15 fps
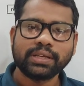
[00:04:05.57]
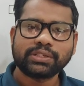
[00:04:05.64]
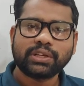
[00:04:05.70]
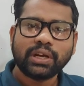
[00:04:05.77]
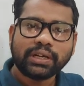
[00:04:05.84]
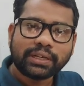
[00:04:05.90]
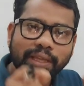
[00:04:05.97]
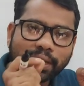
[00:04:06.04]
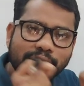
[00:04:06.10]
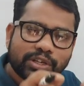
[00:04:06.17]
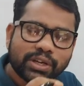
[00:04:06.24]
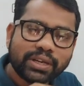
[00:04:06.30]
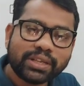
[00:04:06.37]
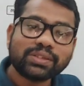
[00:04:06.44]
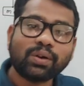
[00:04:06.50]
Children,
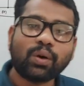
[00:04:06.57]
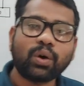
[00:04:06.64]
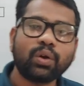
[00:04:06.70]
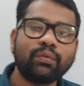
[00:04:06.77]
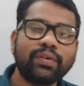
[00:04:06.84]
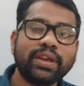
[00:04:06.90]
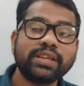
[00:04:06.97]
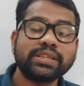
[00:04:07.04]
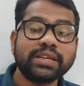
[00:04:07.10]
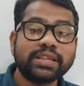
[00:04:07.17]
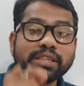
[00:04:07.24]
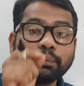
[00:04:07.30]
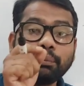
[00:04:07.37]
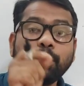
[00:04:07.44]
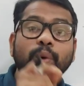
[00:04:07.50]
tension is always,
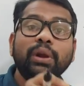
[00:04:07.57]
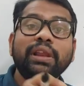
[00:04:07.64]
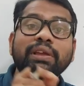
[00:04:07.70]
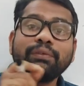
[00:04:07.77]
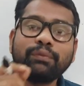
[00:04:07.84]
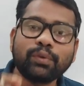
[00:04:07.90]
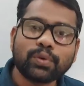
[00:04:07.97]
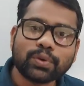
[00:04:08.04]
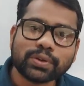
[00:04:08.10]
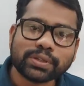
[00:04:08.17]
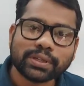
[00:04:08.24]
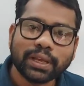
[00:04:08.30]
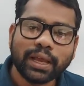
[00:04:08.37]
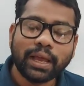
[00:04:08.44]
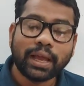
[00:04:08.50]
it is a pulling
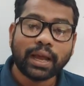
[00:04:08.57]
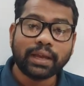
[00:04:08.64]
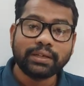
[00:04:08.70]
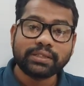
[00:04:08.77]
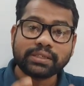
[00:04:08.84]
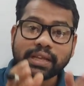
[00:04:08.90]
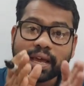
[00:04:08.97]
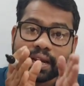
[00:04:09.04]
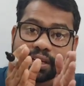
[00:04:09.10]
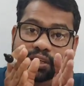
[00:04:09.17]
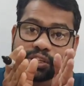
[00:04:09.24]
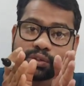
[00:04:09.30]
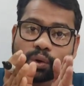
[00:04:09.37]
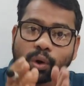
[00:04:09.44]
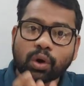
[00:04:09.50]
force, and its
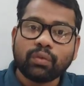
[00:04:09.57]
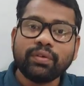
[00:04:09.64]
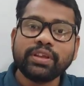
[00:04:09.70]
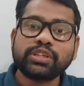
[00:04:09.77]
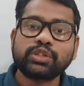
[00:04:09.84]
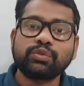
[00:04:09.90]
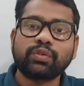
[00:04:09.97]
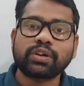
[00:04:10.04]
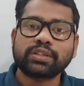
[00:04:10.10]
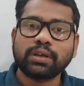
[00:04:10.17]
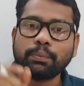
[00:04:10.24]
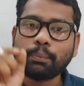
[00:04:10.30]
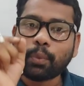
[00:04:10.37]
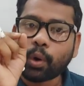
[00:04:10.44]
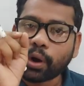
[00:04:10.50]
direction is always towards
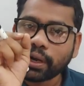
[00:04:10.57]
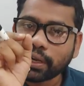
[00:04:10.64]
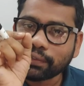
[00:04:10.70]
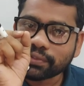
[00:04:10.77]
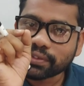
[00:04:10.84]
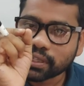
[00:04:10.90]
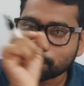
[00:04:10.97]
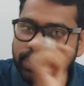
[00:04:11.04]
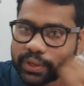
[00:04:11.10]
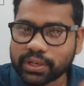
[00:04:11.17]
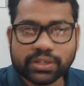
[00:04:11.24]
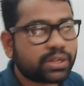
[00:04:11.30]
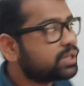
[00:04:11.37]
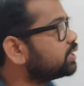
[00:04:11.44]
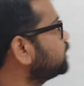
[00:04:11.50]
the point of
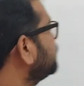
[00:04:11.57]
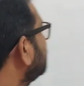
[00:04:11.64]
suspension.